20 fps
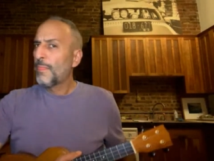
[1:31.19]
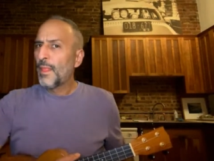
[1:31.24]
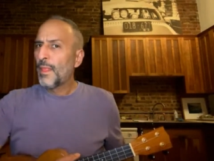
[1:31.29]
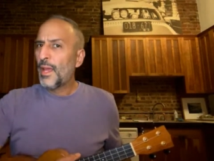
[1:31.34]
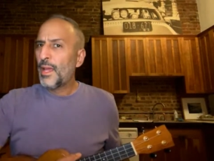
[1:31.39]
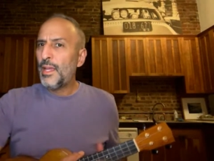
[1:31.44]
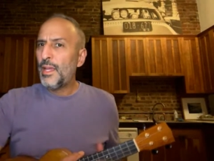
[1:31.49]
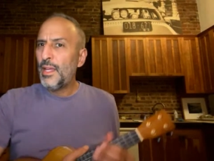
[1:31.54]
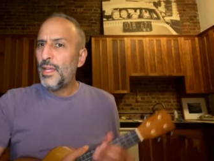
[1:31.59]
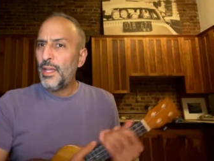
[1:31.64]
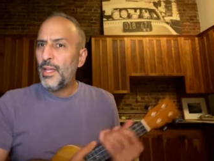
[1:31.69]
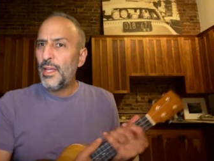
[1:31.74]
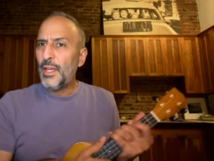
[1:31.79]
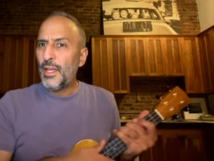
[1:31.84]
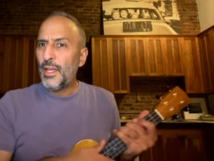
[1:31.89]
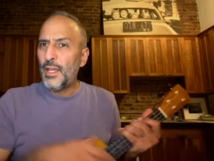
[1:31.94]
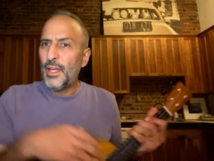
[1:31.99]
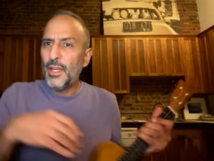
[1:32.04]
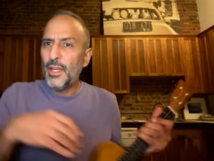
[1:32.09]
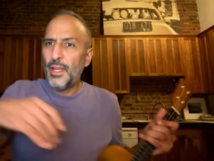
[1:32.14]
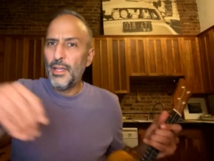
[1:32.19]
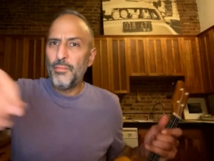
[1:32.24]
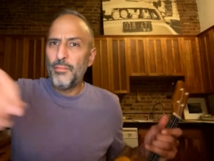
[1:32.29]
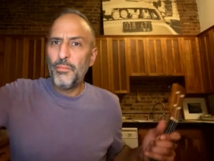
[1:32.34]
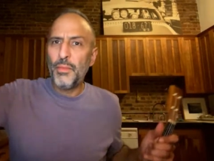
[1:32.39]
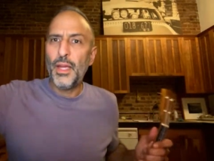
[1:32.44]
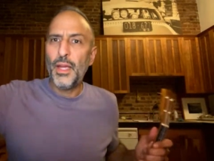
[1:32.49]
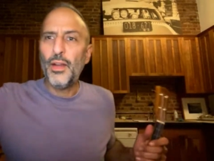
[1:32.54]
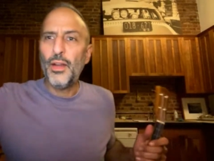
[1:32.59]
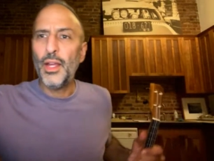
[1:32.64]
hey,
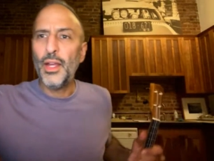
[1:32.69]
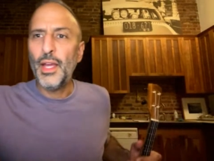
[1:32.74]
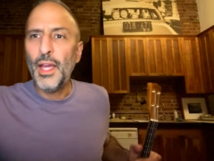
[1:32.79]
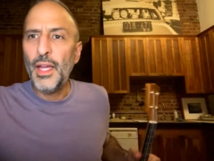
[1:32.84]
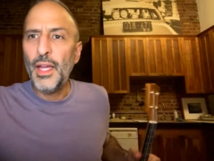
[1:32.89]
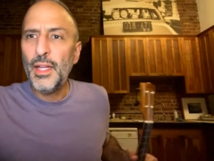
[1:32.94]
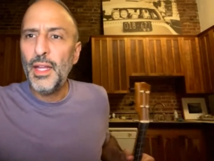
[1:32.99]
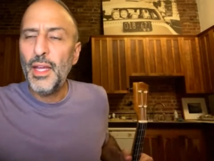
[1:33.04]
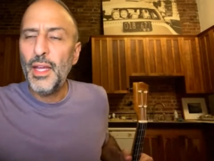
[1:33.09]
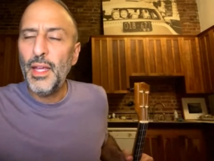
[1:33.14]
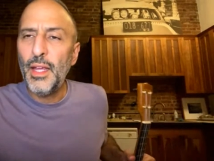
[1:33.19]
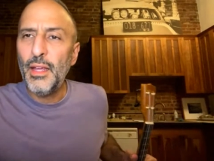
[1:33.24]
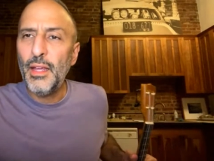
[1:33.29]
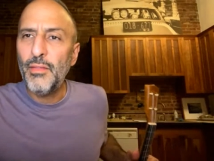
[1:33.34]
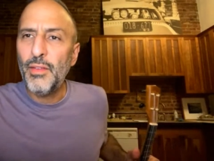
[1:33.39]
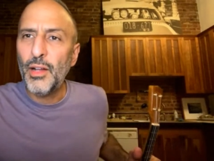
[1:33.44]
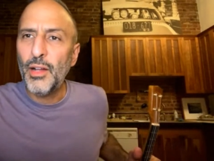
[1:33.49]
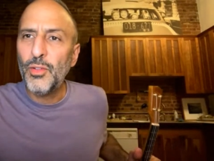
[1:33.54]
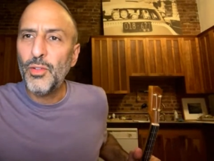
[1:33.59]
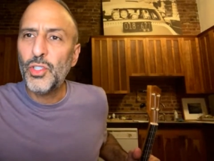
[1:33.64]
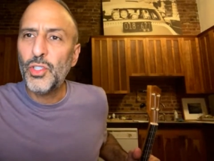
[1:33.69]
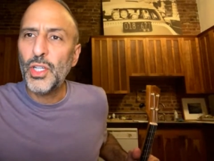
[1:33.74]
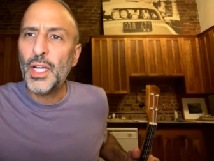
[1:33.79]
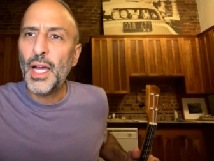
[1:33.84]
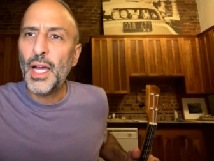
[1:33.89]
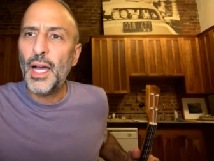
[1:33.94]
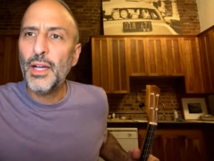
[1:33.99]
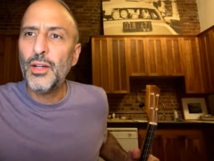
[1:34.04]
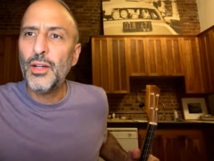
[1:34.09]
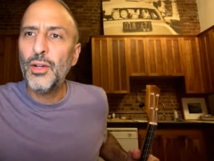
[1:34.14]
Mary. Hey, Dave. Hello,
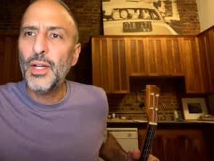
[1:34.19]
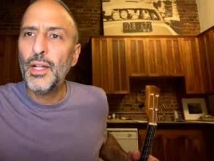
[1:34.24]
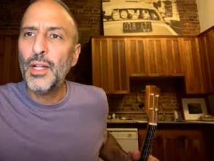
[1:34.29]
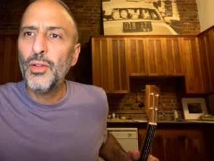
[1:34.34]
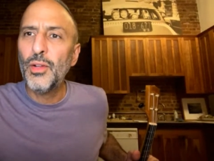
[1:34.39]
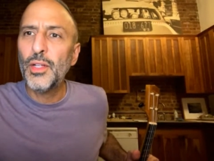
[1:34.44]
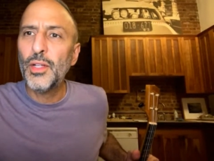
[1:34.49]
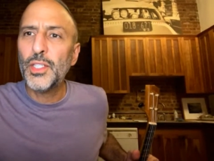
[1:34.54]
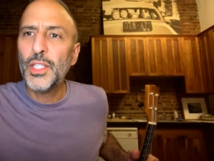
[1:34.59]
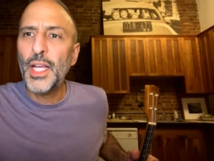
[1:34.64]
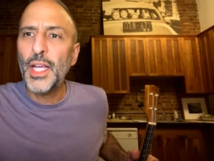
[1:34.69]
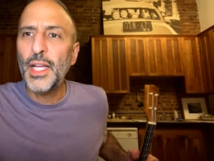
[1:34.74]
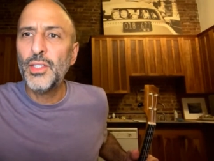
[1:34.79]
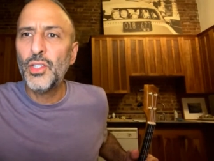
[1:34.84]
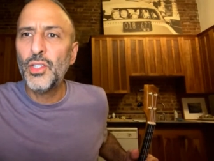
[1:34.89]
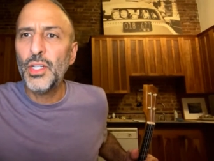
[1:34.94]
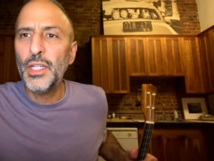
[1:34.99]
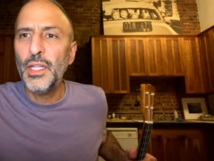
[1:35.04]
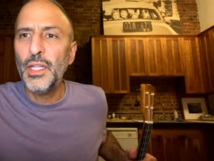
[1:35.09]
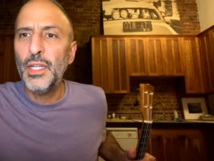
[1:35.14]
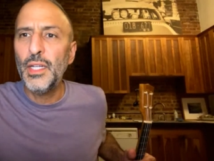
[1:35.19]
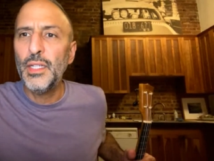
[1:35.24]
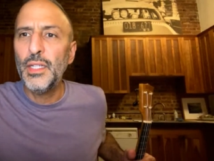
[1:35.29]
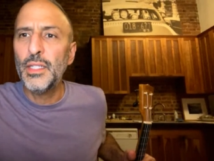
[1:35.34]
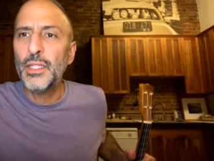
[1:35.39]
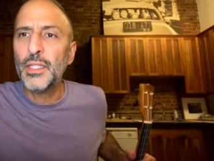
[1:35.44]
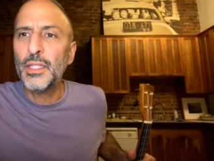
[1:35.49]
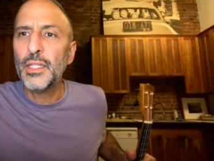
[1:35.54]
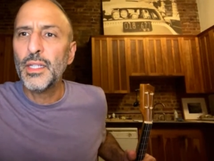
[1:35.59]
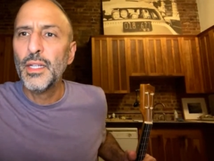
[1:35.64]
Chicago. Hello, Los
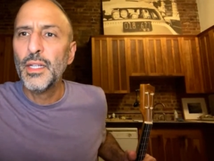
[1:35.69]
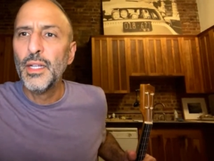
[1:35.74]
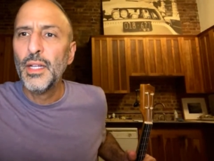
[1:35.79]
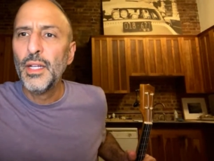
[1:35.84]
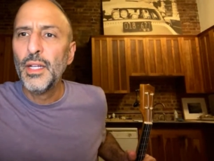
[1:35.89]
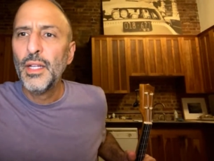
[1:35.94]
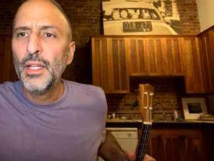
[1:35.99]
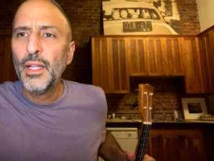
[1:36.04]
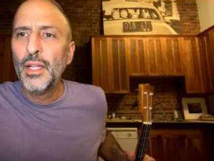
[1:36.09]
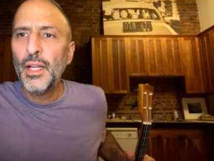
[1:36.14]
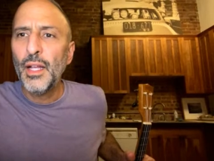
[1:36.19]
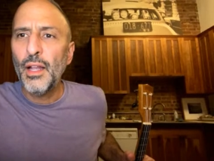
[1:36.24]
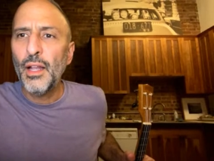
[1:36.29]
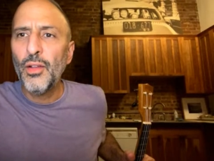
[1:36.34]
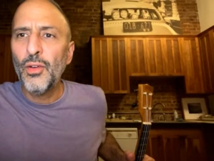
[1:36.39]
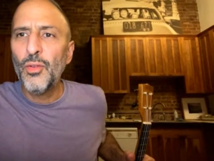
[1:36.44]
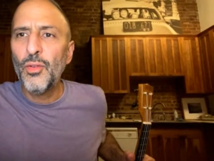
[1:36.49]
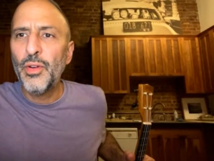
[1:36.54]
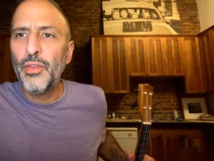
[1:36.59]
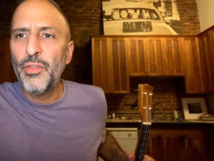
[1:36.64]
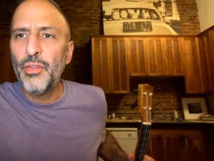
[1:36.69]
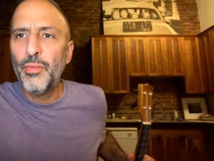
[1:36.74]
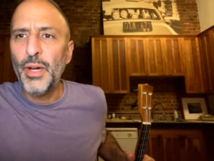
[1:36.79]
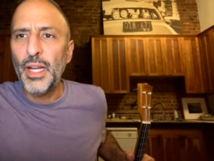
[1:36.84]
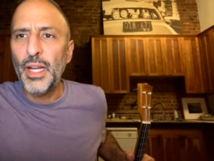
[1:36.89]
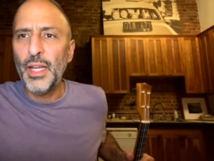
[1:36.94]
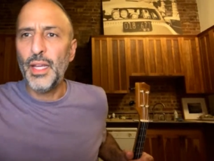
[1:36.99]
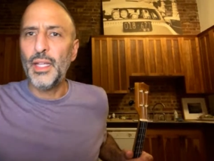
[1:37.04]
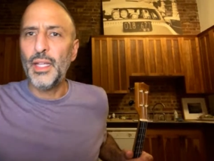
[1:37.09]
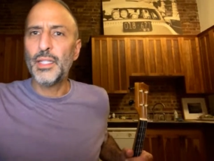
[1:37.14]
Angeles. Hello,
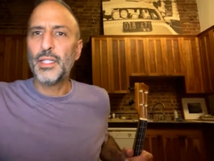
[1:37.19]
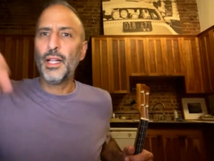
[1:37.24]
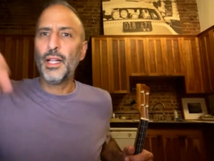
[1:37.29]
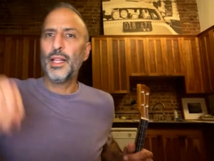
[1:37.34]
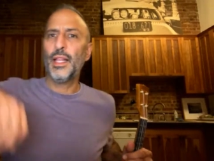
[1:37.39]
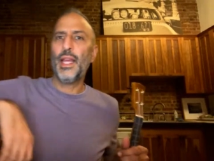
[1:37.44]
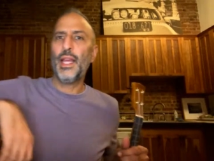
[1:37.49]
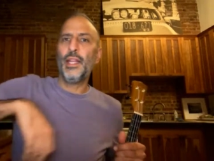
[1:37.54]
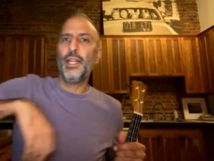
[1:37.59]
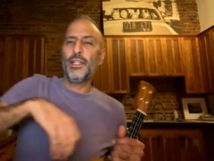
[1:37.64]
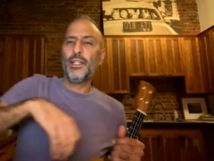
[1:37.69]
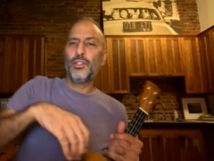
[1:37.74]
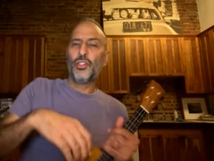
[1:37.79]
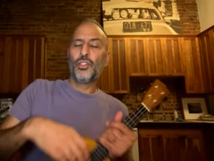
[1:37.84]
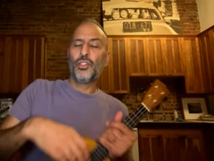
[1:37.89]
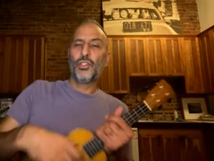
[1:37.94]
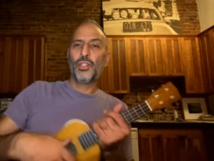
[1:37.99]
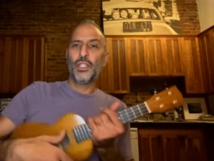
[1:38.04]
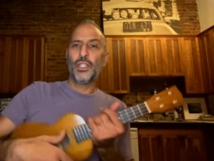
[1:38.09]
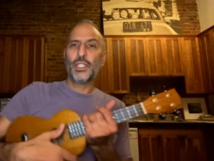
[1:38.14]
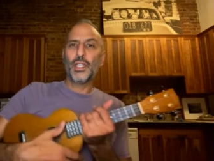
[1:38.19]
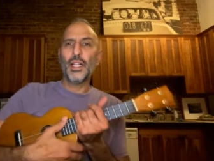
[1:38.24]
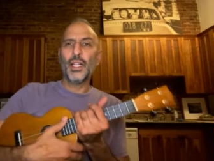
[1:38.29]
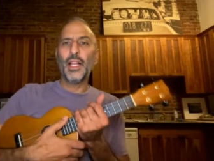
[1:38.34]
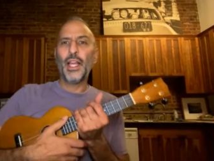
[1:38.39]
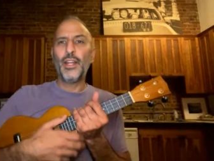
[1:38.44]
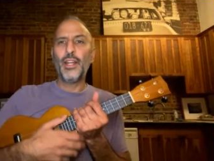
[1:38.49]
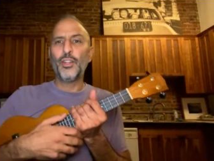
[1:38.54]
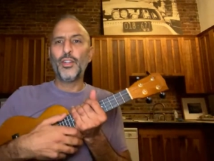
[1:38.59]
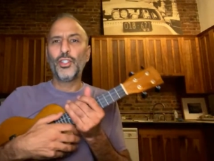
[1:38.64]
everybody. It's a
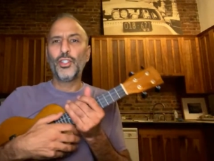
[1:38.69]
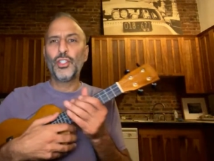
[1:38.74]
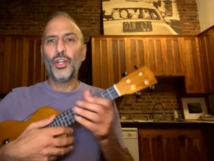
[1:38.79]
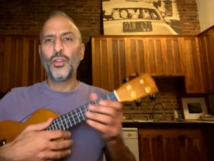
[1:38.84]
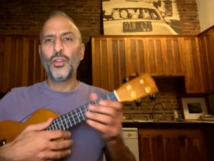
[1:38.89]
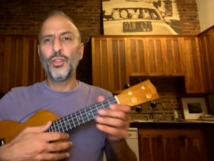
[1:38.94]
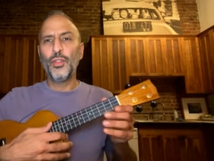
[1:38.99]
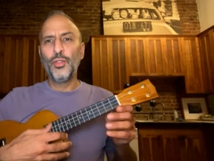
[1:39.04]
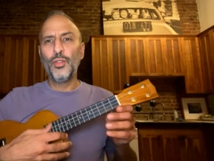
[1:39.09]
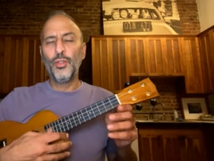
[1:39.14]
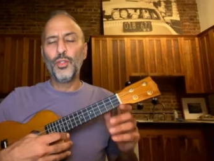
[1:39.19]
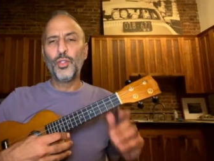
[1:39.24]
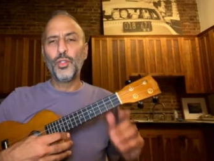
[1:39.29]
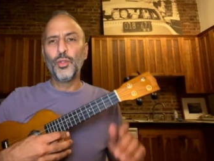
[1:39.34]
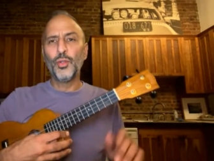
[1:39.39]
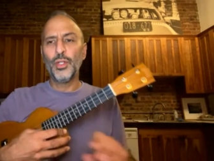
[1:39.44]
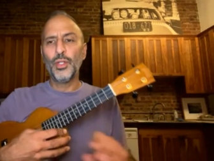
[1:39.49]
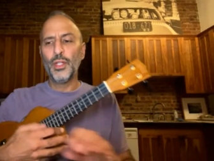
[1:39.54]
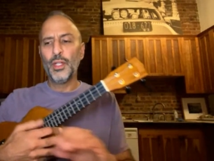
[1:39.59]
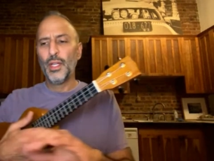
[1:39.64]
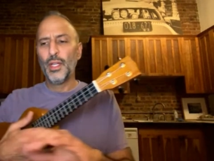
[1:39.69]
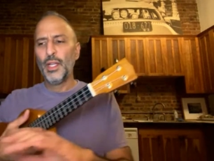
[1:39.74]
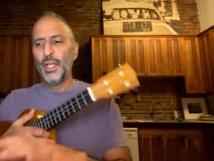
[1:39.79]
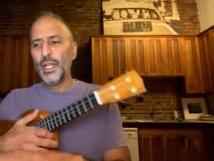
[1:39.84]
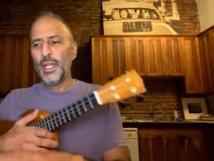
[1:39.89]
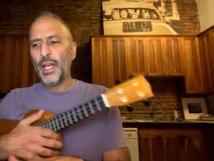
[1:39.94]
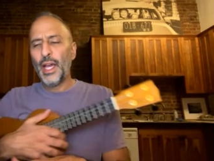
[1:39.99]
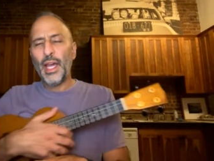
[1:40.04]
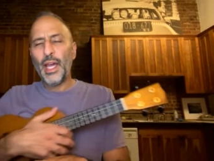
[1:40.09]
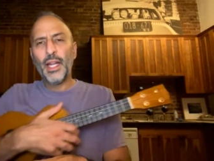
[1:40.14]
later show than usual.
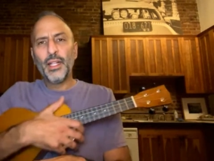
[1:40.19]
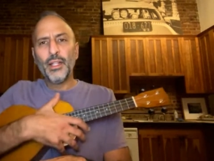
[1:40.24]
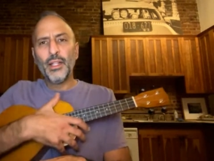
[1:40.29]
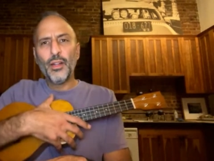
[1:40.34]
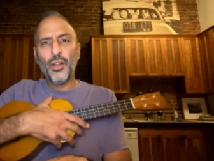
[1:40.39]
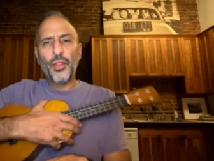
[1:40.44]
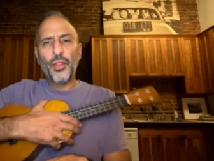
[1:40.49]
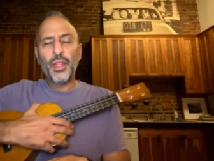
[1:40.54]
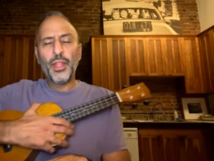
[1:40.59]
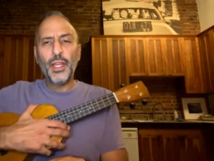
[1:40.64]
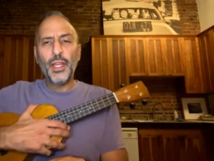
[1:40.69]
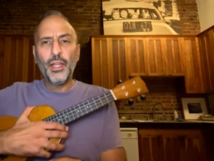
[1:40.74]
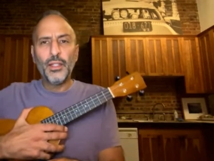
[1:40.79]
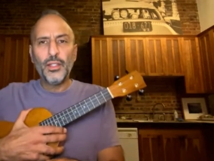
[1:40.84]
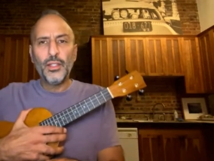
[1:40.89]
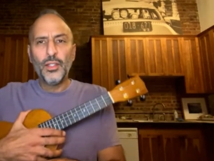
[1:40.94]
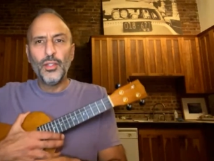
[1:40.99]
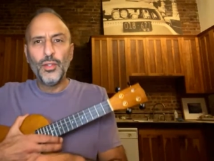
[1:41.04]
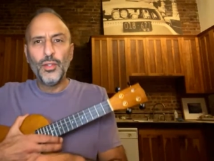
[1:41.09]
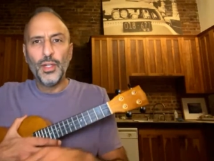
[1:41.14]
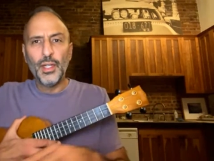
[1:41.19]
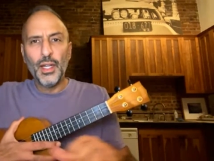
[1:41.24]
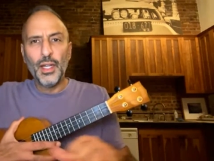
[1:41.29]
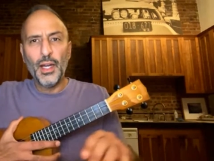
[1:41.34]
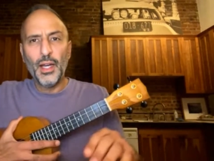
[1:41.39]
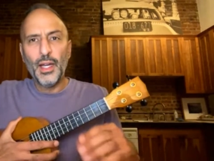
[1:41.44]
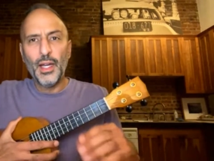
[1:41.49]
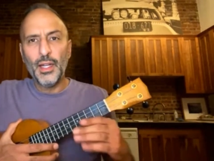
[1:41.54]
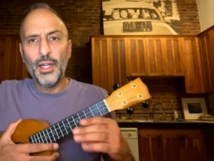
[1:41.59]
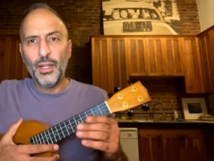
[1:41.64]
I had a little thing to do at
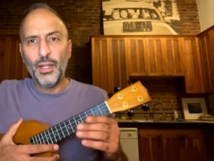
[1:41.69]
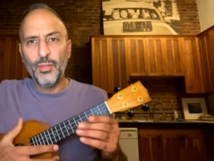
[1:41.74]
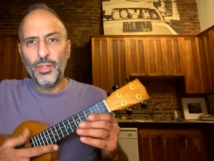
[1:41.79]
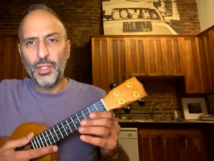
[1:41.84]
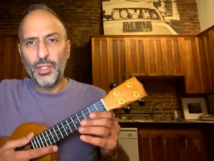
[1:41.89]
9. I